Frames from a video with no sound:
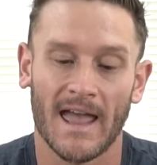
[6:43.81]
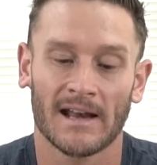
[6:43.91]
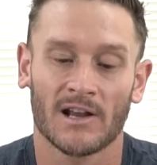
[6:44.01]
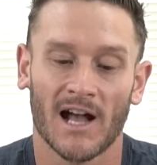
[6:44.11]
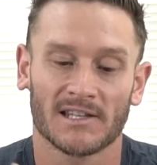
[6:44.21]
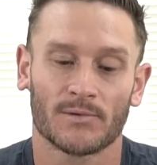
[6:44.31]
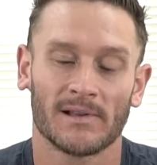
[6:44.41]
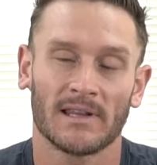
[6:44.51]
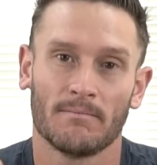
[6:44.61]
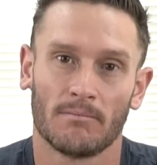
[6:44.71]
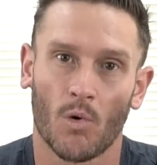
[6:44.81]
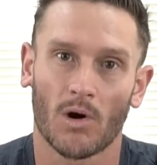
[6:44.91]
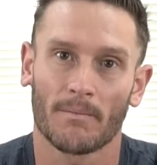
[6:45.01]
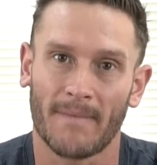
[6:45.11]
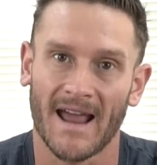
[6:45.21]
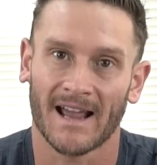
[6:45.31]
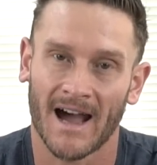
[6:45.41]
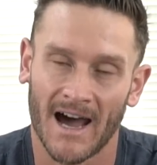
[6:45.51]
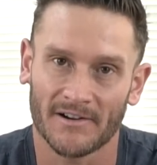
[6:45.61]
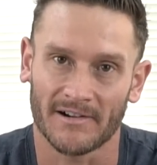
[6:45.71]
and consequently more
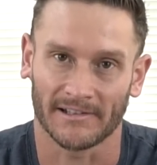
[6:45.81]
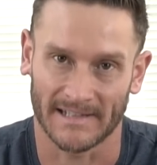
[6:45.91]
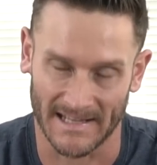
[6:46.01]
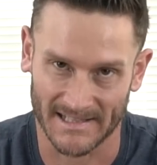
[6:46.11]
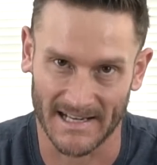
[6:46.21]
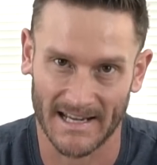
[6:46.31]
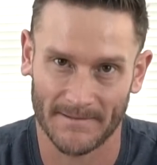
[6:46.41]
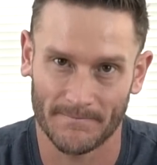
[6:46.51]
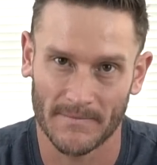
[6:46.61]
mitochondrial density.